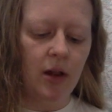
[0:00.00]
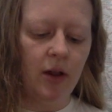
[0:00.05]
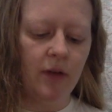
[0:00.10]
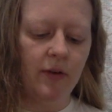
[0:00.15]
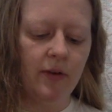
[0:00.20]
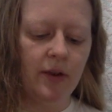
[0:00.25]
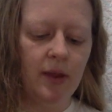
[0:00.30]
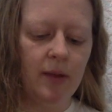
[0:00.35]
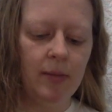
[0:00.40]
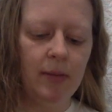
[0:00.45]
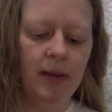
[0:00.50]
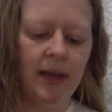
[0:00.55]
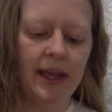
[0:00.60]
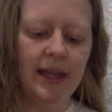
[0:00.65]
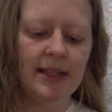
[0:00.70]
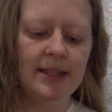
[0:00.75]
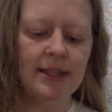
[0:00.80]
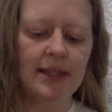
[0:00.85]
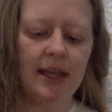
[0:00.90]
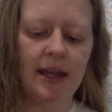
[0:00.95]
over the
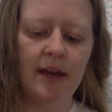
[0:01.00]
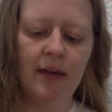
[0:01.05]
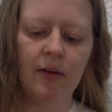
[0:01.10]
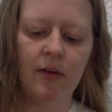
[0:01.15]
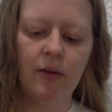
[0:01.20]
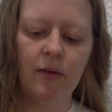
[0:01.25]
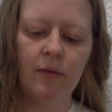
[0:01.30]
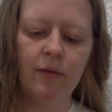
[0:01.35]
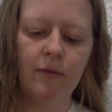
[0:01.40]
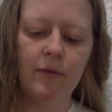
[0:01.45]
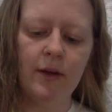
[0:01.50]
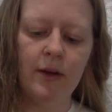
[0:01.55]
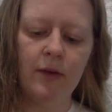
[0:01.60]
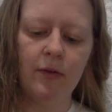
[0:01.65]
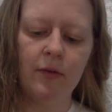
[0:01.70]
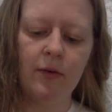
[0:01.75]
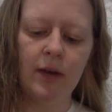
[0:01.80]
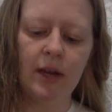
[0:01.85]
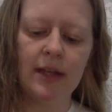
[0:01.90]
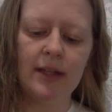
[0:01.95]
place, then feel
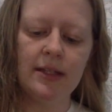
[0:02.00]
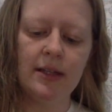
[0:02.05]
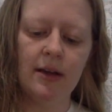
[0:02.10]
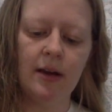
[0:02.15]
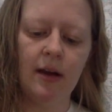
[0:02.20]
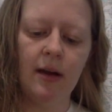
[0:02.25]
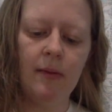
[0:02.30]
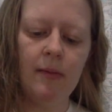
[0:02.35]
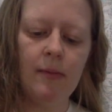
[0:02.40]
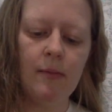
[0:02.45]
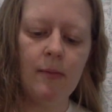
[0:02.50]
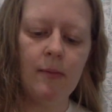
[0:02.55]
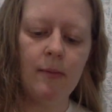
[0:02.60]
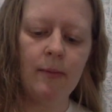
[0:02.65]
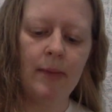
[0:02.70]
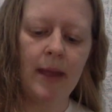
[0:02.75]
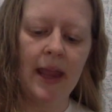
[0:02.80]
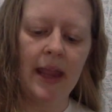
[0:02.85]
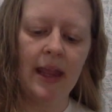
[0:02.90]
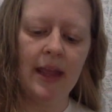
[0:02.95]
free to
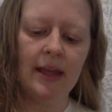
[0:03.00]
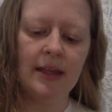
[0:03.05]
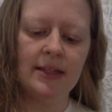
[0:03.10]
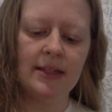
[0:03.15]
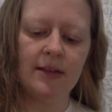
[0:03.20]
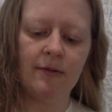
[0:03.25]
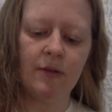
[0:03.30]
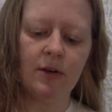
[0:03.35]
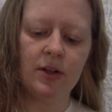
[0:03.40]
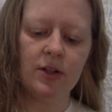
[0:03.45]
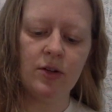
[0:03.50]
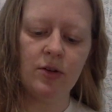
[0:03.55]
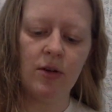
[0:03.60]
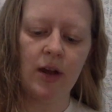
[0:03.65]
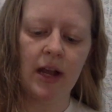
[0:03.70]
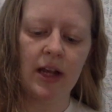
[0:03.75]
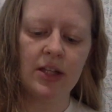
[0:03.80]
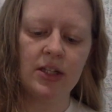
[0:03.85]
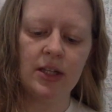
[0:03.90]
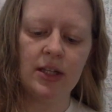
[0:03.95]
paint in different
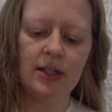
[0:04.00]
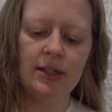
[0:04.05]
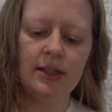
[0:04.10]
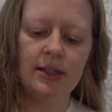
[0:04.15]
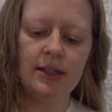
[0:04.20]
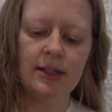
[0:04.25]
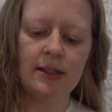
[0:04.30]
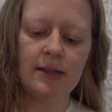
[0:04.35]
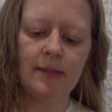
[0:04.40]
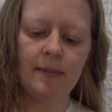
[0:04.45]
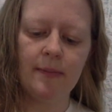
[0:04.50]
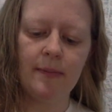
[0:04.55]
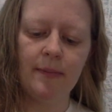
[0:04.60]
directions.